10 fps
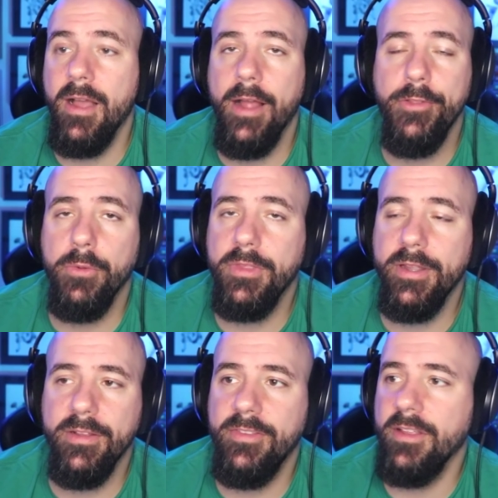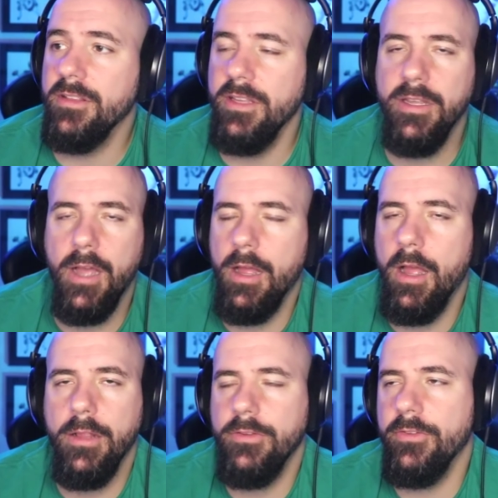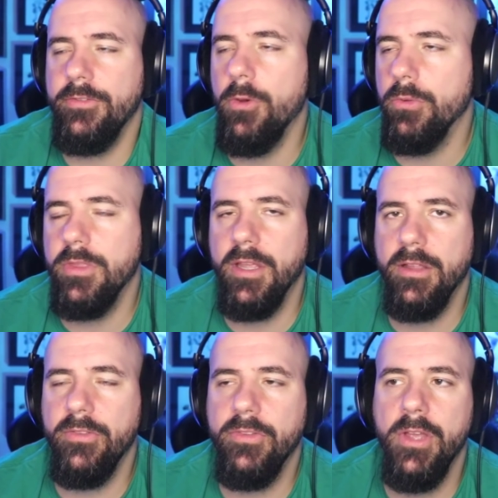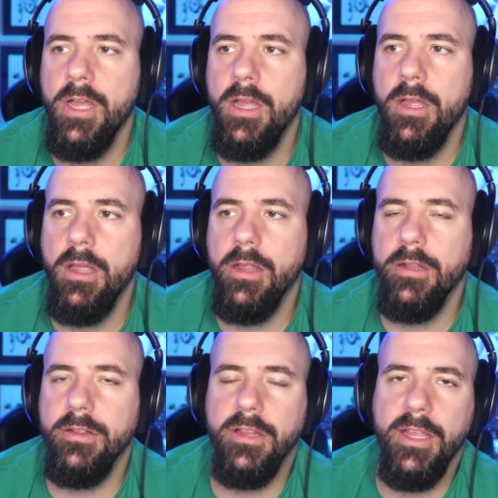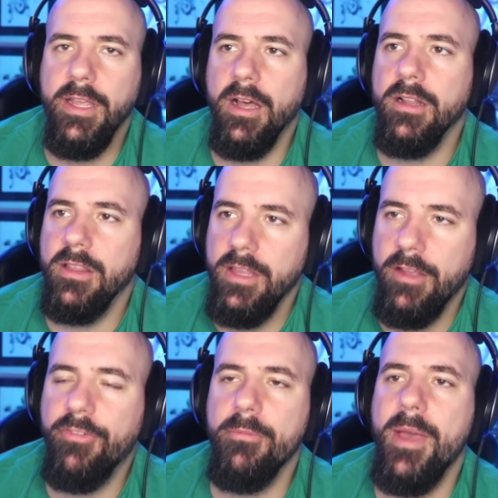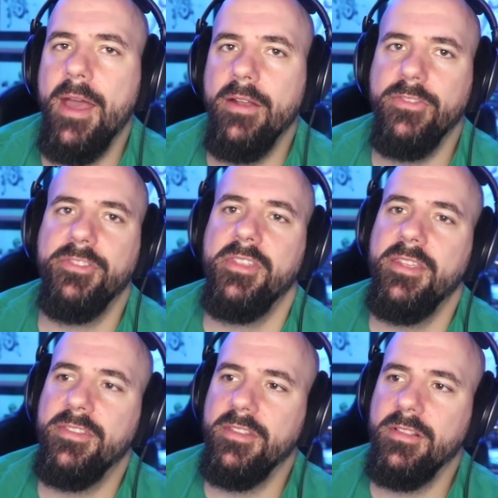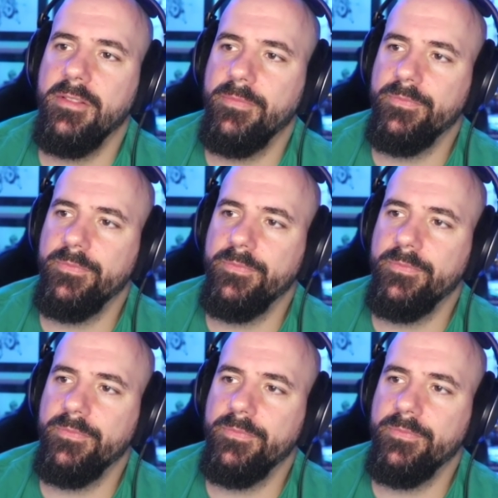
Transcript: I don't think it's a league. I, I just don't think it's league. A league for Madden just isn't